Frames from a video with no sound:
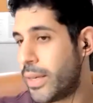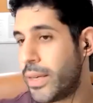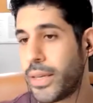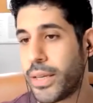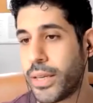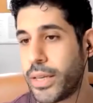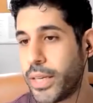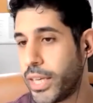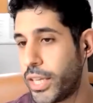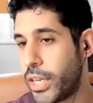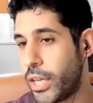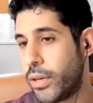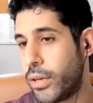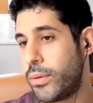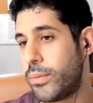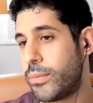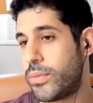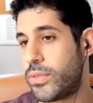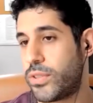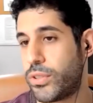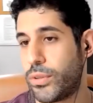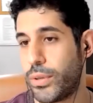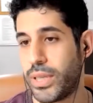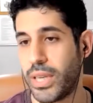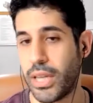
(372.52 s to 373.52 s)
you know,
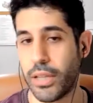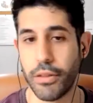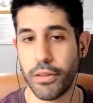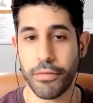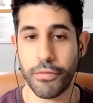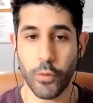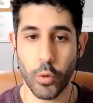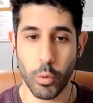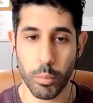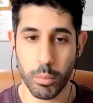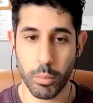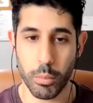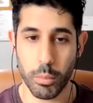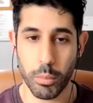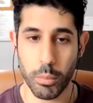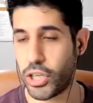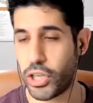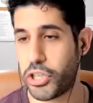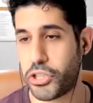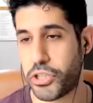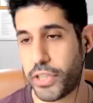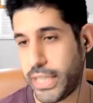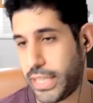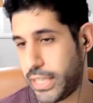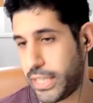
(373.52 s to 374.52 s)
to another form of
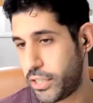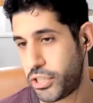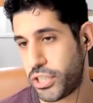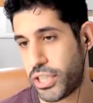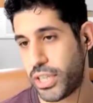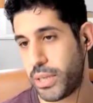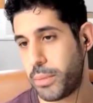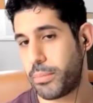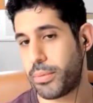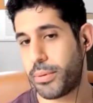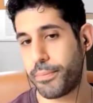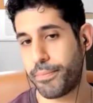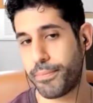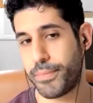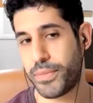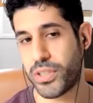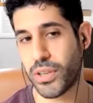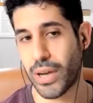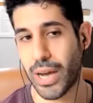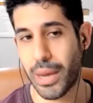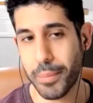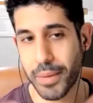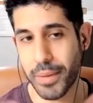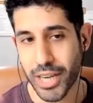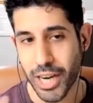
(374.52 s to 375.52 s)
church leadership.
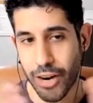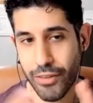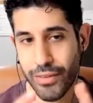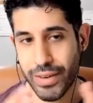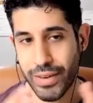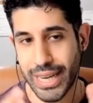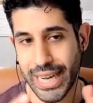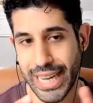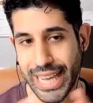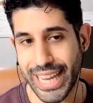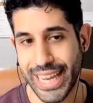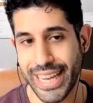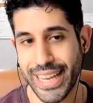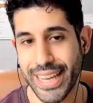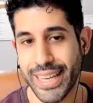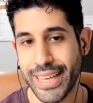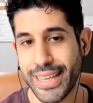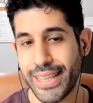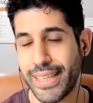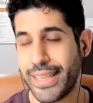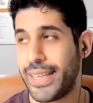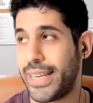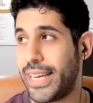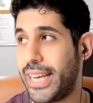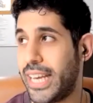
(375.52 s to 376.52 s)
So I'm currently
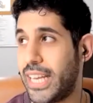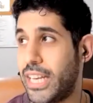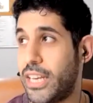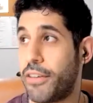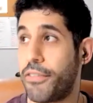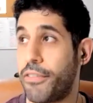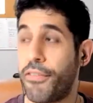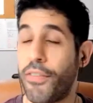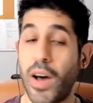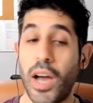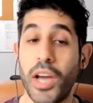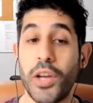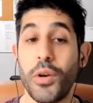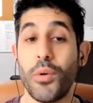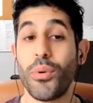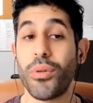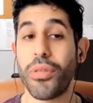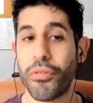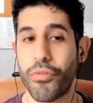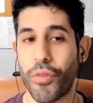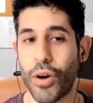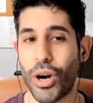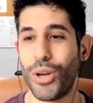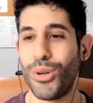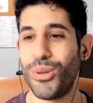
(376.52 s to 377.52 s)
in the final
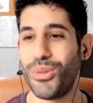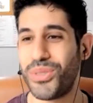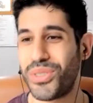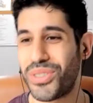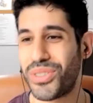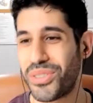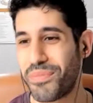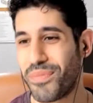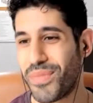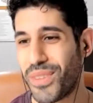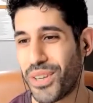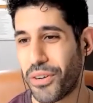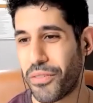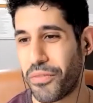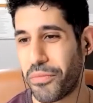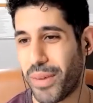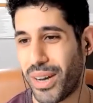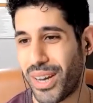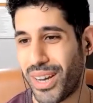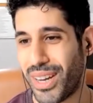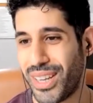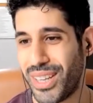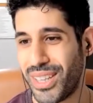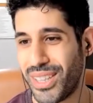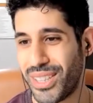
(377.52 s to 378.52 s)
throes of
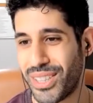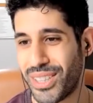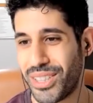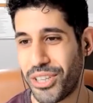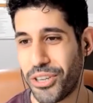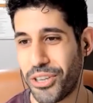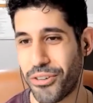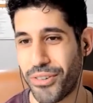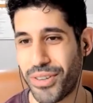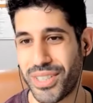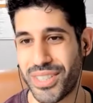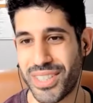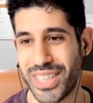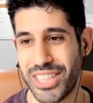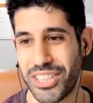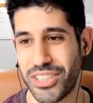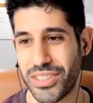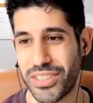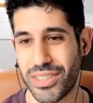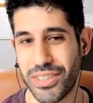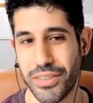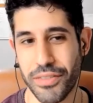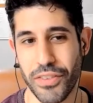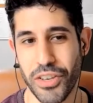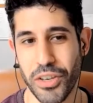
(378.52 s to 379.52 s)
my curacy,
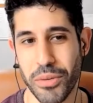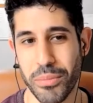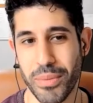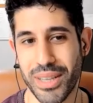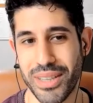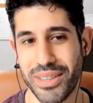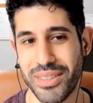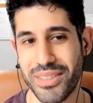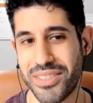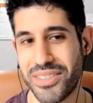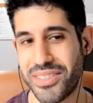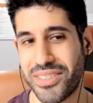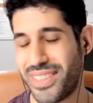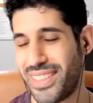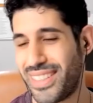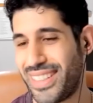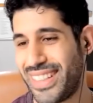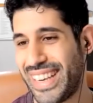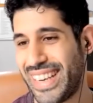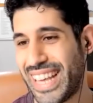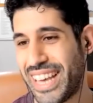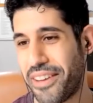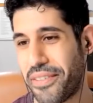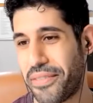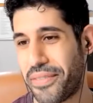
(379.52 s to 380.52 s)
just a few months
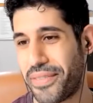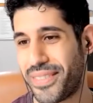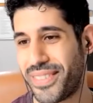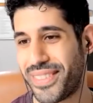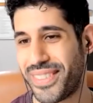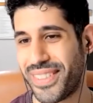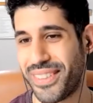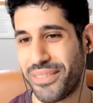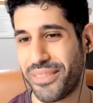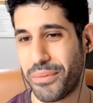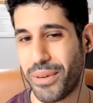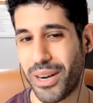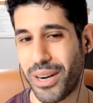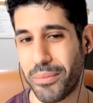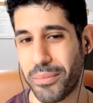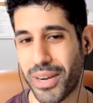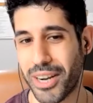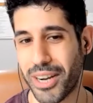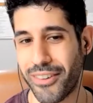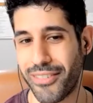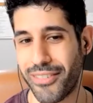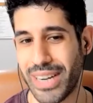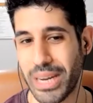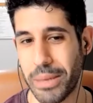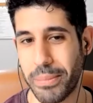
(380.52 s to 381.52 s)
left where I'm
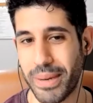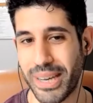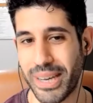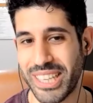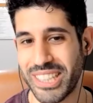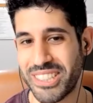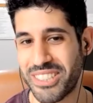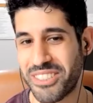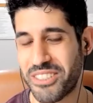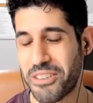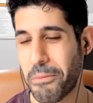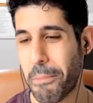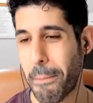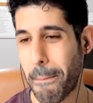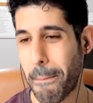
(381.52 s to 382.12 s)
currently based.